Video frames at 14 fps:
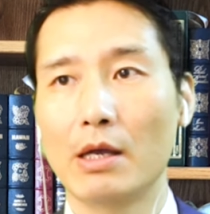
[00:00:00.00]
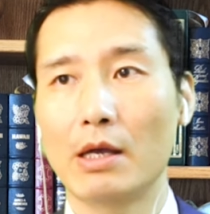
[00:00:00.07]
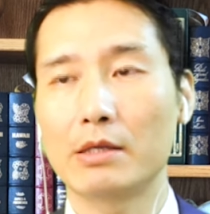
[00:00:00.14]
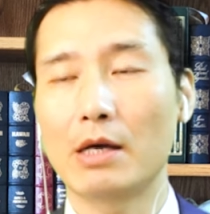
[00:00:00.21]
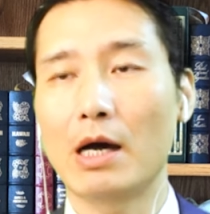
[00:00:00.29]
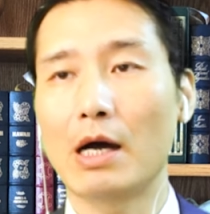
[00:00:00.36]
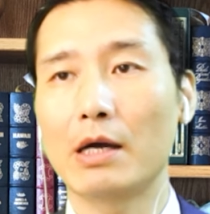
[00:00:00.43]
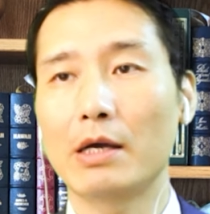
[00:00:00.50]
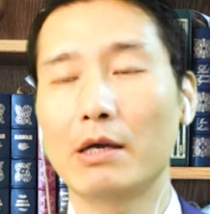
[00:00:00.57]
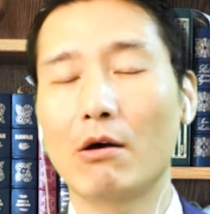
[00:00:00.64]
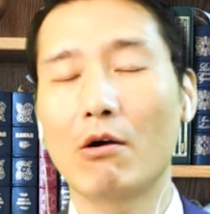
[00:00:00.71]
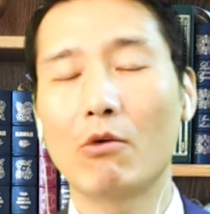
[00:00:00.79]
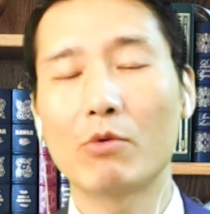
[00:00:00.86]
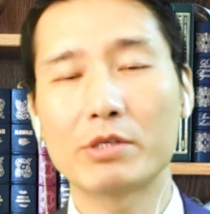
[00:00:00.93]
And
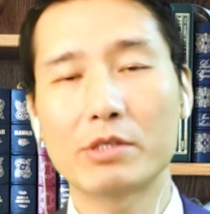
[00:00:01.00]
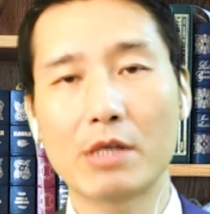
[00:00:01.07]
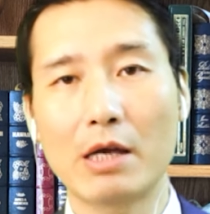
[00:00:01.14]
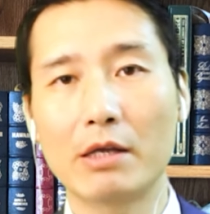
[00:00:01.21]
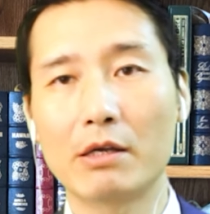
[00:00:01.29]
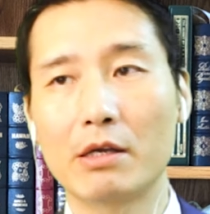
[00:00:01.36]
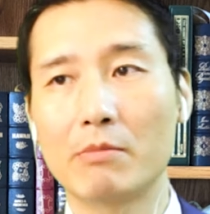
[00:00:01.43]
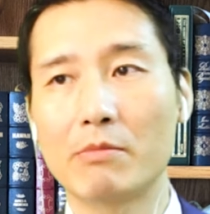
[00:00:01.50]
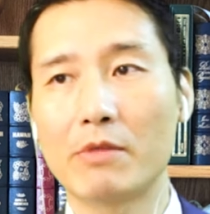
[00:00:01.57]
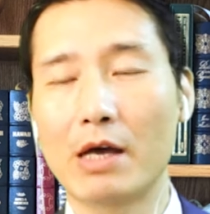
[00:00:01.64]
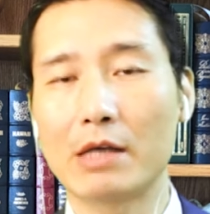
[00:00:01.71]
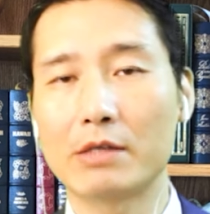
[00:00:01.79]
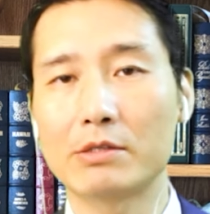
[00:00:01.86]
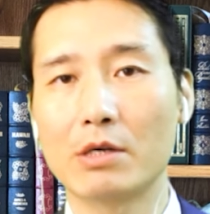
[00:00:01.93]
I always telling
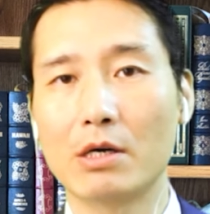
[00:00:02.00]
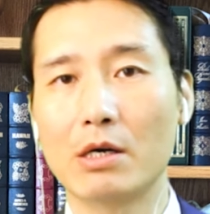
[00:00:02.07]
him that